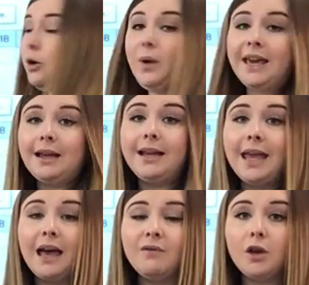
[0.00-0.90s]
and
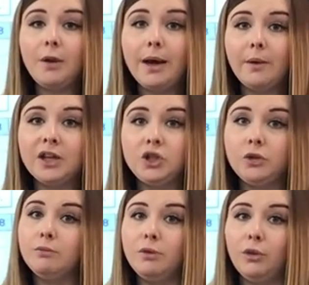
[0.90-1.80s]
quickly have a go at
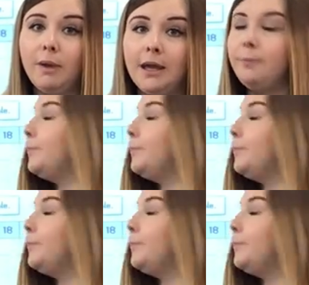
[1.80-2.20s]
question number three.